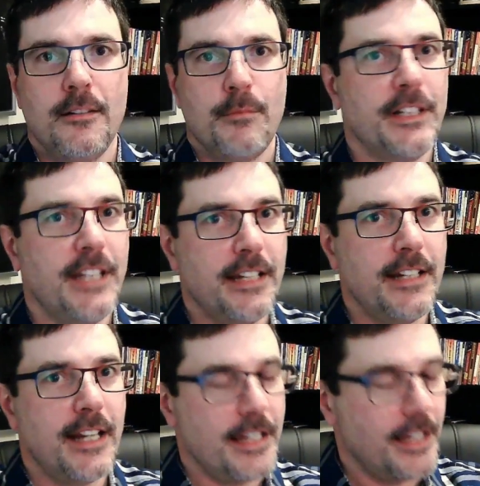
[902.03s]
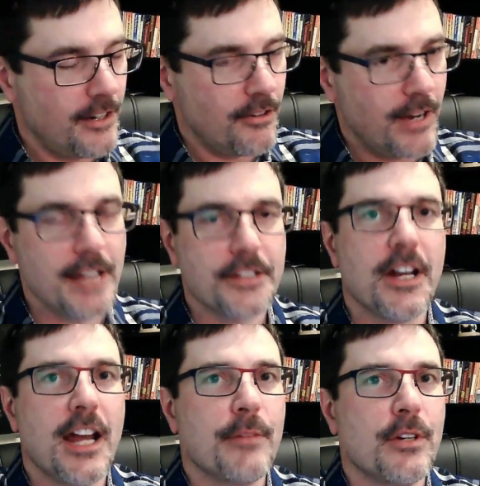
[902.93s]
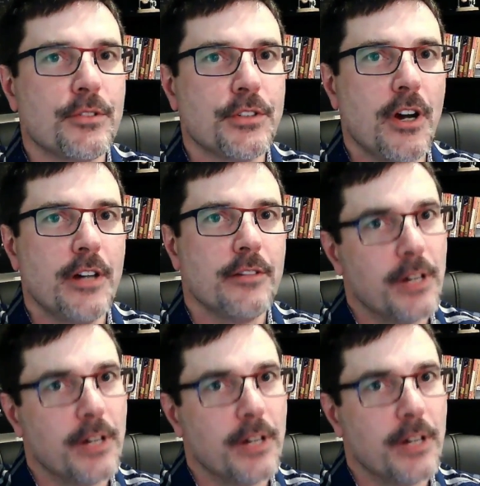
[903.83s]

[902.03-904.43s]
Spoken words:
But then, as time goes on,